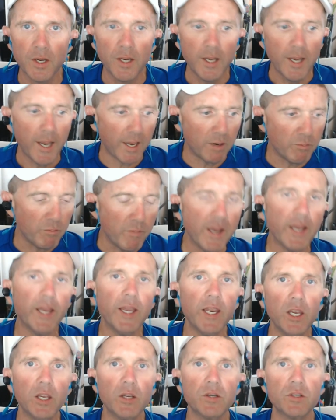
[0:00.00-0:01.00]

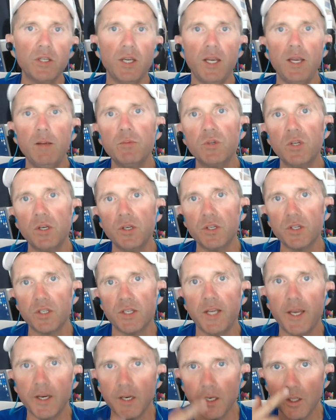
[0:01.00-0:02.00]
making teams into
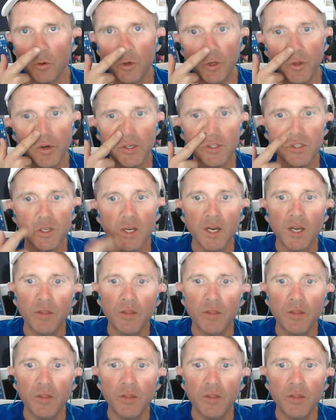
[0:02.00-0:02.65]
standalone units.